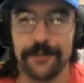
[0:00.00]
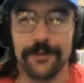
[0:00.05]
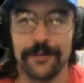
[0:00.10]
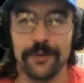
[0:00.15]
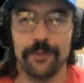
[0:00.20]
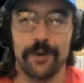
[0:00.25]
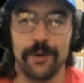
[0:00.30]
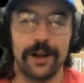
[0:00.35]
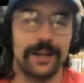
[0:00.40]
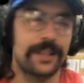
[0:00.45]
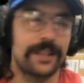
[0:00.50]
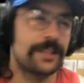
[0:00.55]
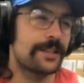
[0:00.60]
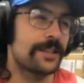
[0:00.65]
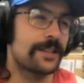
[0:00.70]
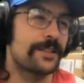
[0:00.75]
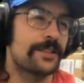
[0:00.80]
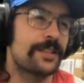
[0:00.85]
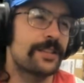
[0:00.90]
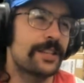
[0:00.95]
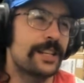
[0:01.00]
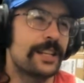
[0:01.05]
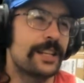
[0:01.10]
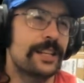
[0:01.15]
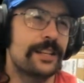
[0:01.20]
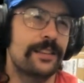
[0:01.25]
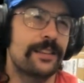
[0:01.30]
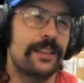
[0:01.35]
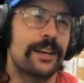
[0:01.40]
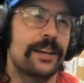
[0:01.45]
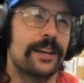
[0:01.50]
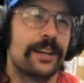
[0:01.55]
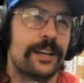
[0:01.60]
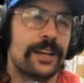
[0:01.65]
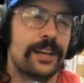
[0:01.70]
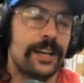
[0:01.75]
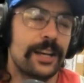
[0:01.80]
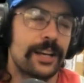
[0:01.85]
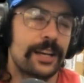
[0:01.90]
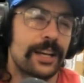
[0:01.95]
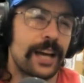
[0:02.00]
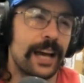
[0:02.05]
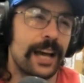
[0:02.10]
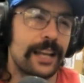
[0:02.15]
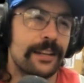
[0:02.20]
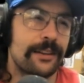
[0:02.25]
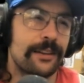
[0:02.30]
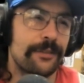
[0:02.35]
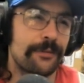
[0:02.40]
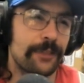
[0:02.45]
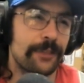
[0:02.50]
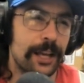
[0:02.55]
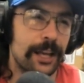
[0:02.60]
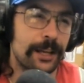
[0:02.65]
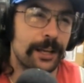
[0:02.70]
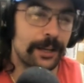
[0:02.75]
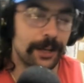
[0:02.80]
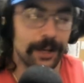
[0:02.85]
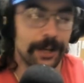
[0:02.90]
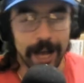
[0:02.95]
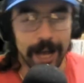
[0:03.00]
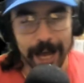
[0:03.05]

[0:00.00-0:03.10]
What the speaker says: you wanted to see the kind of, like,